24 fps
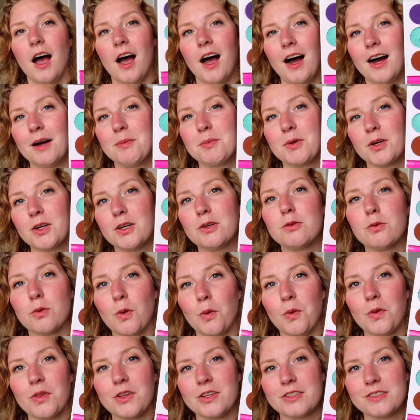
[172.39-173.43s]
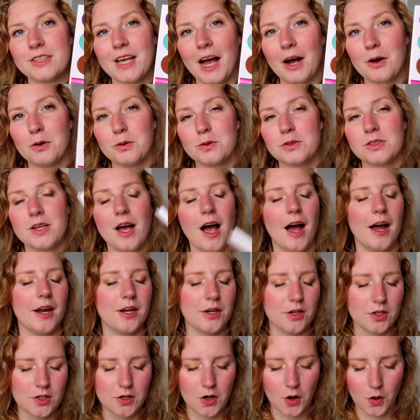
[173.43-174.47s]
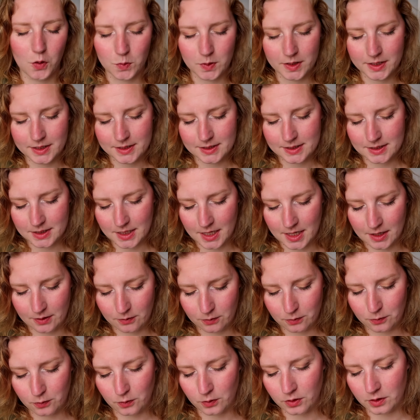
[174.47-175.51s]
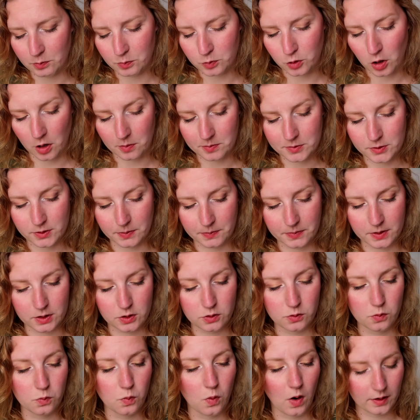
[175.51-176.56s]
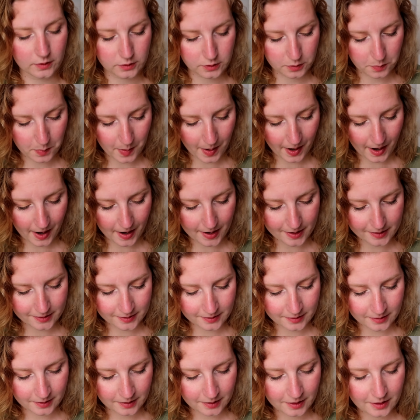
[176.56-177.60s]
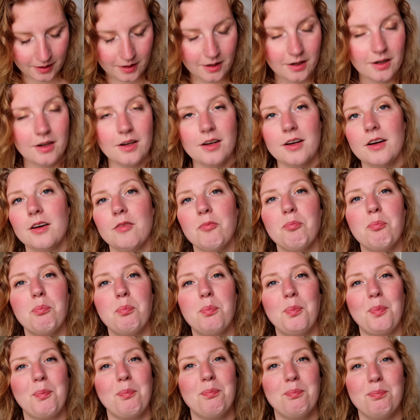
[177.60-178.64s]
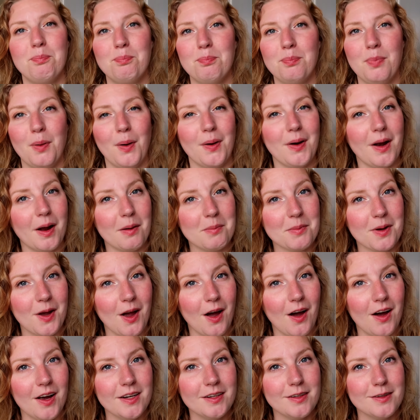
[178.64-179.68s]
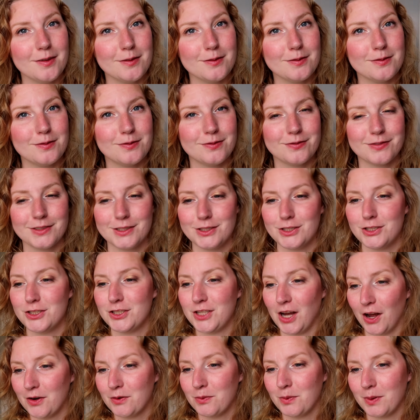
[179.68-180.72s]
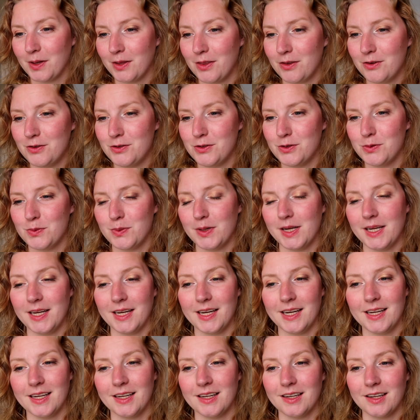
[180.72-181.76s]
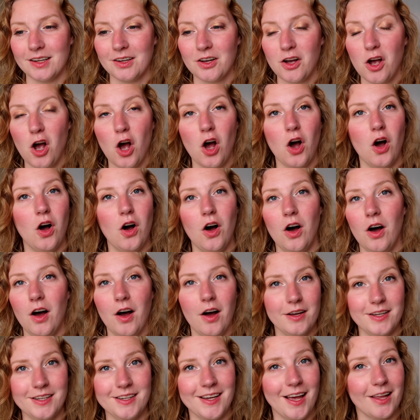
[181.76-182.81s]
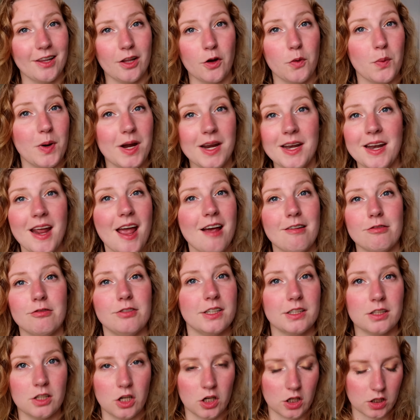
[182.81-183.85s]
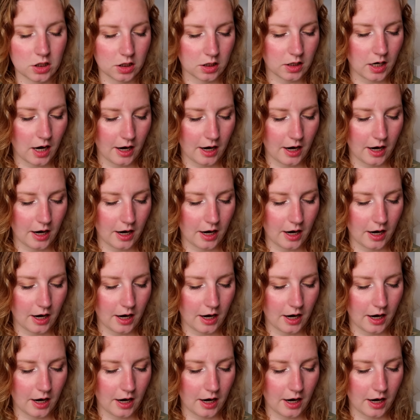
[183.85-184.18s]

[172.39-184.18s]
I'm gonna roll this out. I know it's in for the prompt Something You Want to Pan, but I'm kind of done with doing yellow in every look.